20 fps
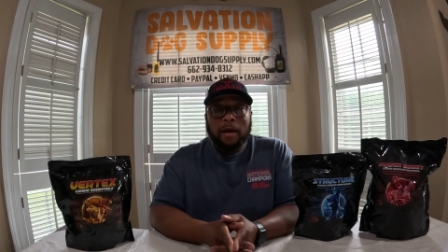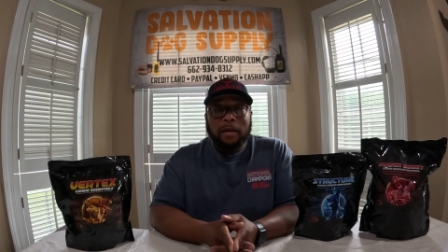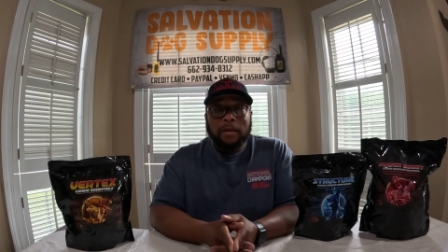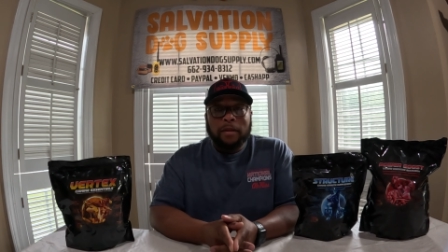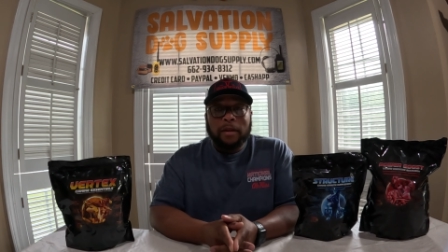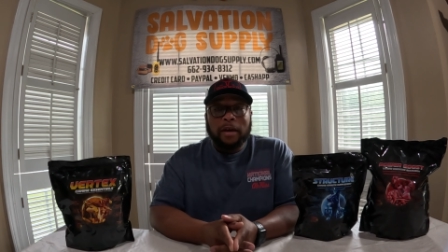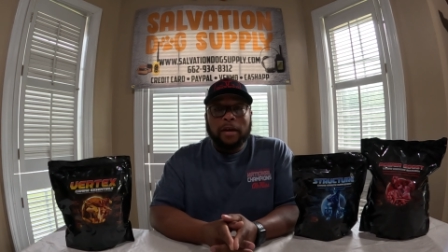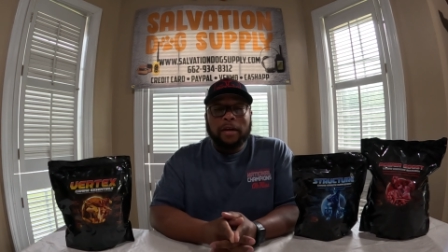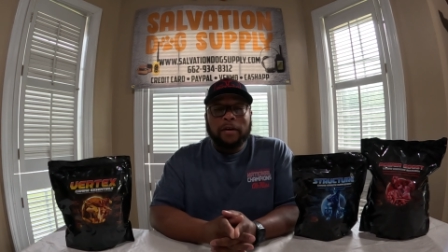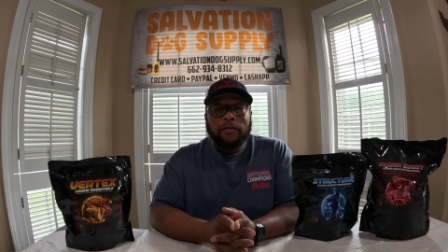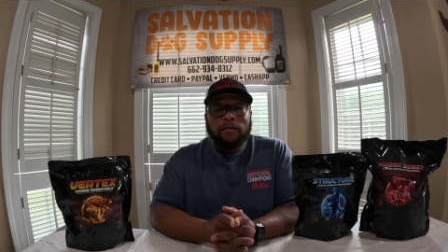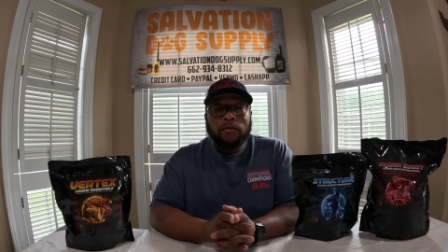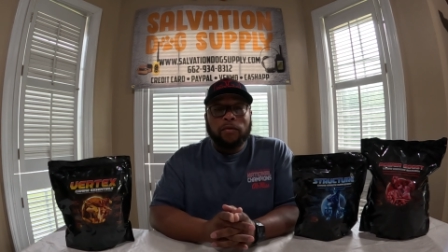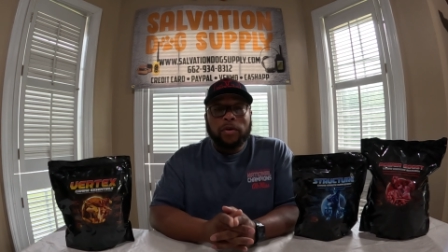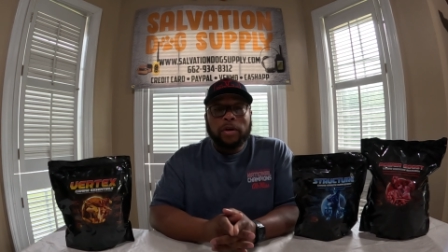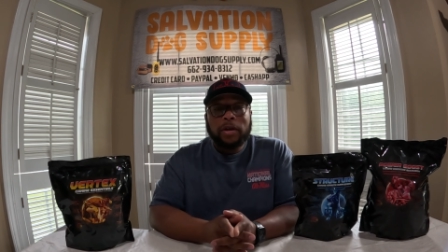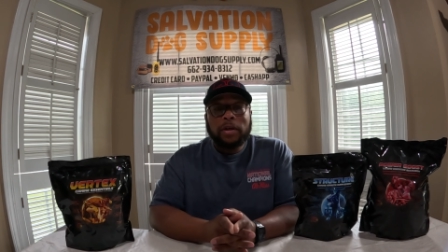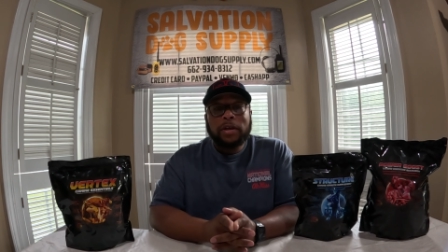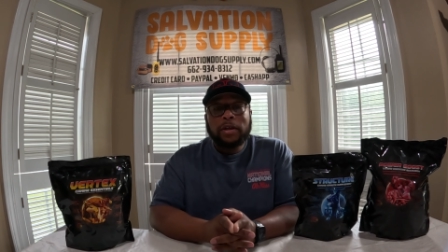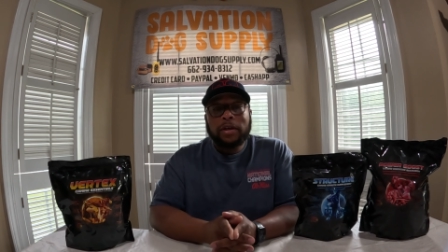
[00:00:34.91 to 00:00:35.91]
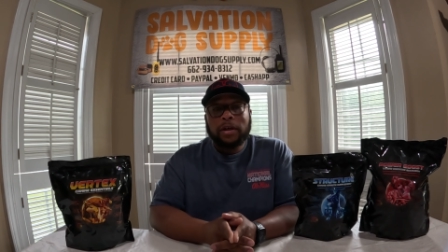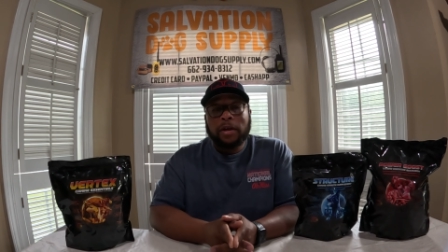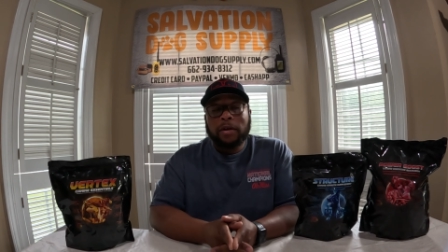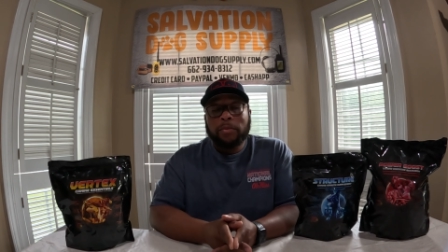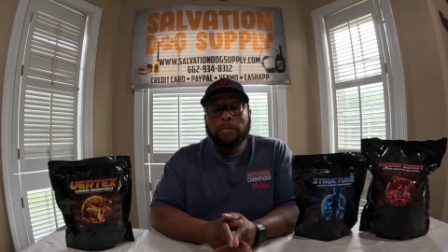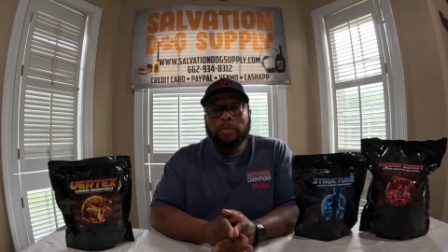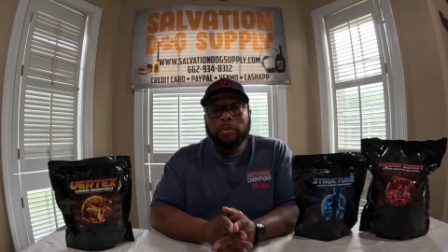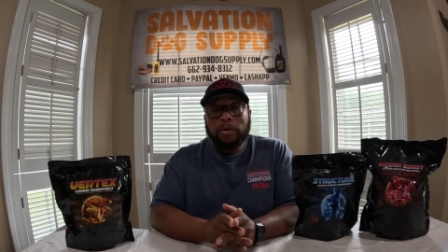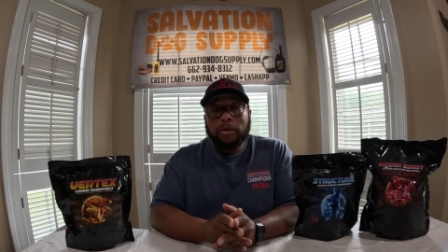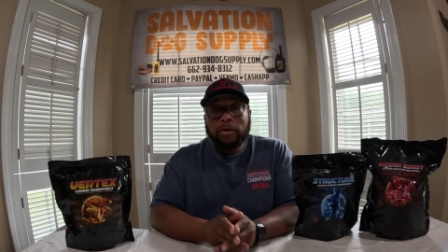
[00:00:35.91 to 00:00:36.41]
they have really
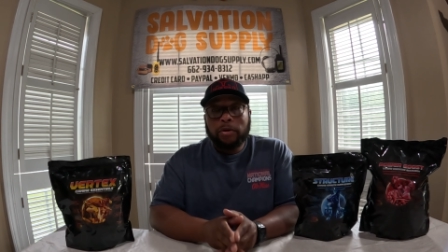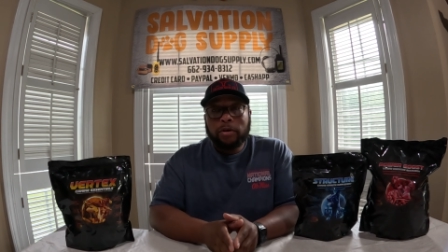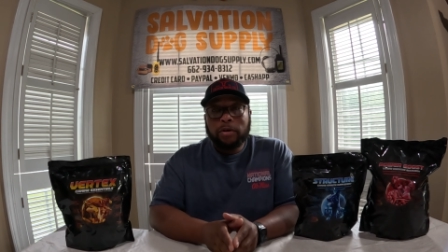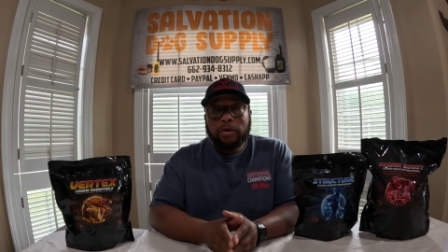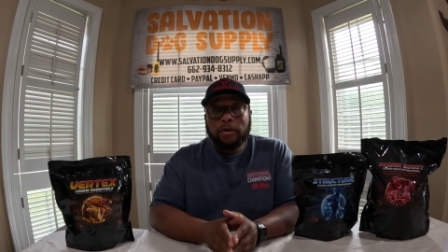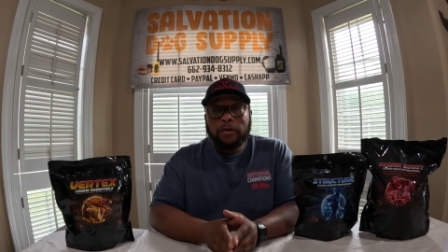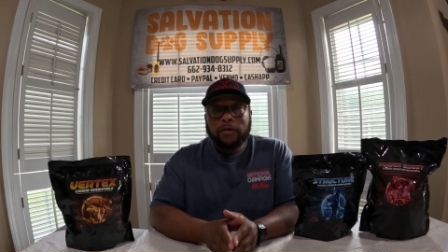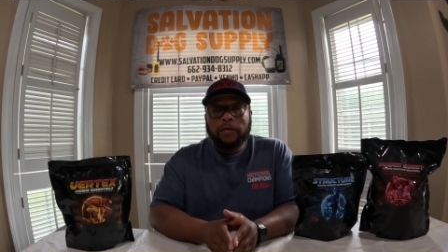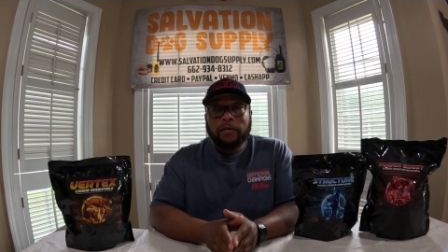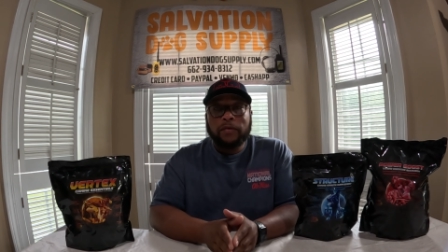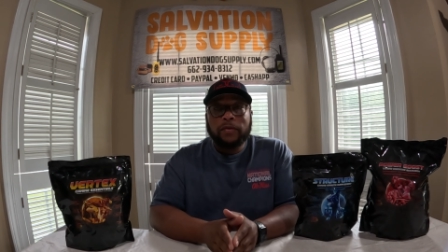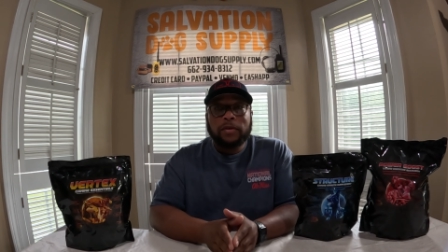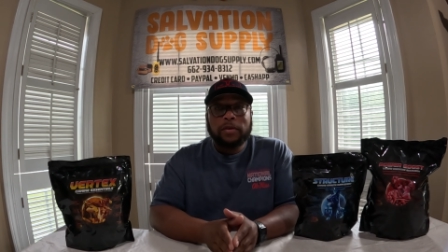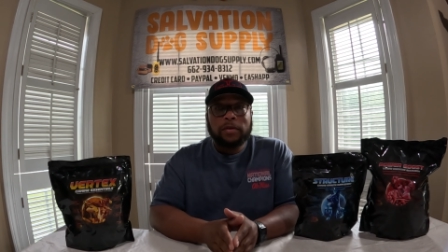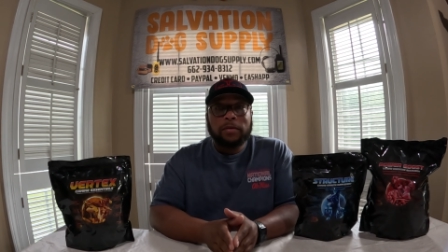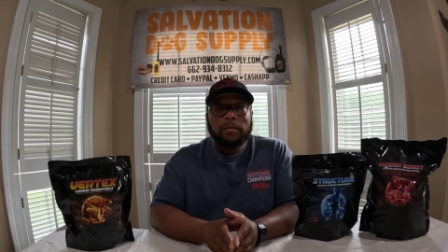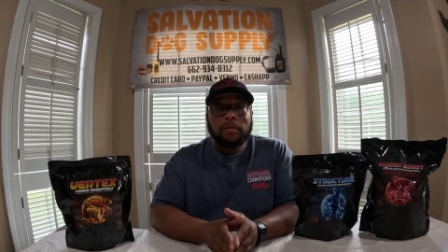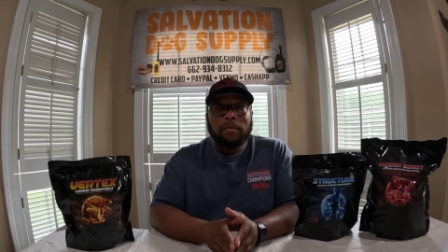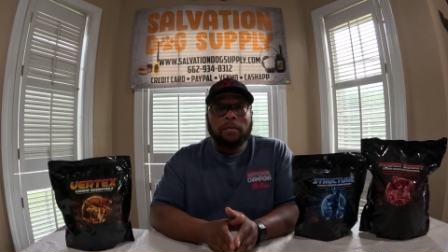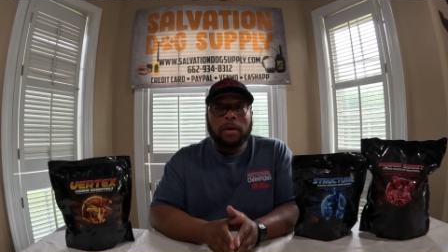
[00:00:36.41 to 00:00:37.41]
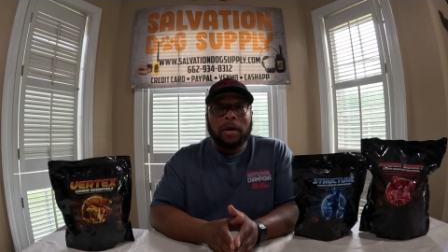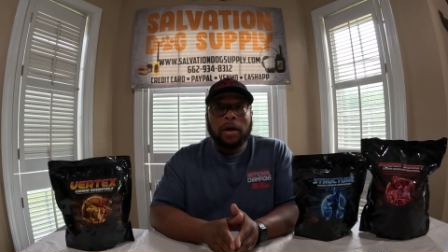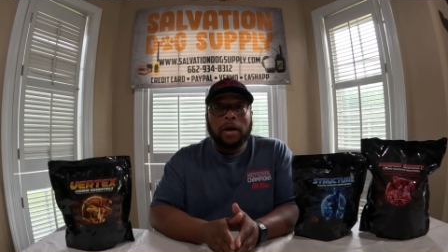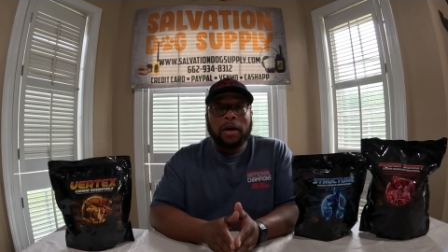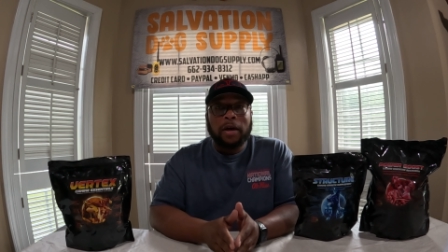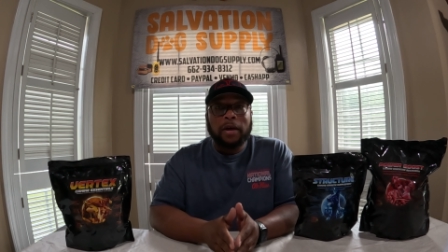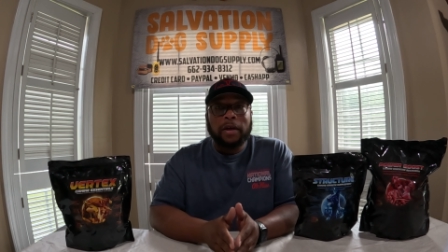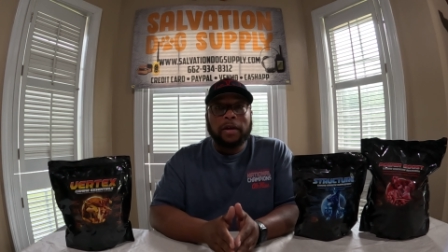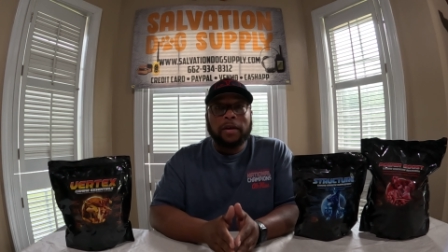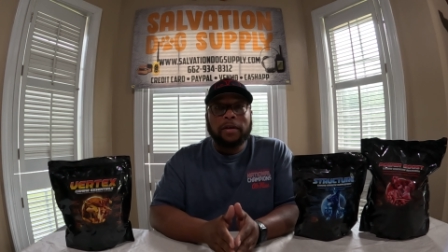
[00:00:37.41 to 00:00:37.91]
improved
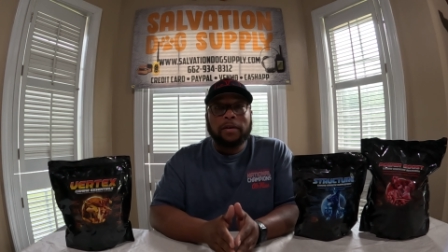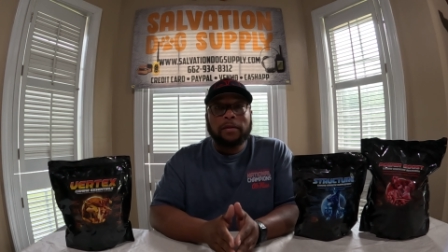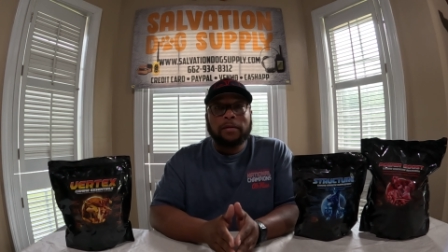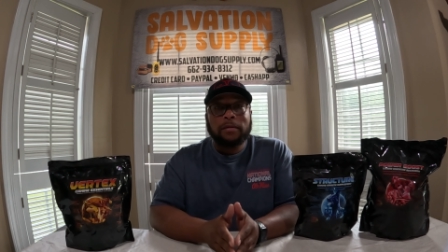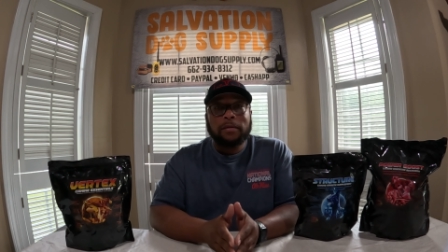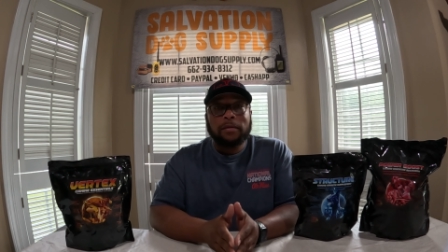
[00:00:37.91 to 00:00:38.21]
my,